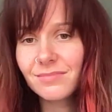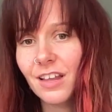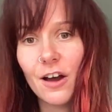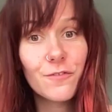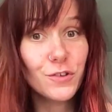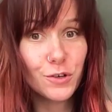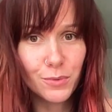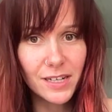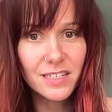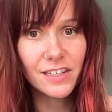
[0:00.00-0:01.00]
a few
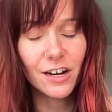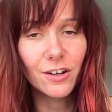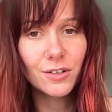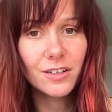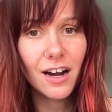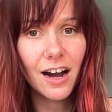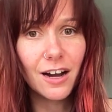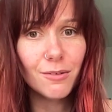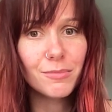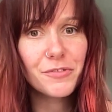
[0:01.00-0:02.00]
weeks ago,
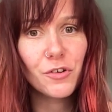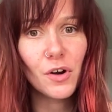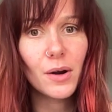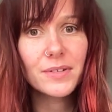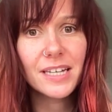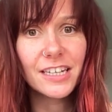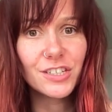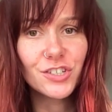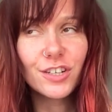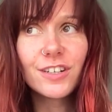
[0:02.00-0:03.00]
before I was
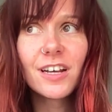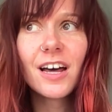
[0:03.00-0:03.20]
injured.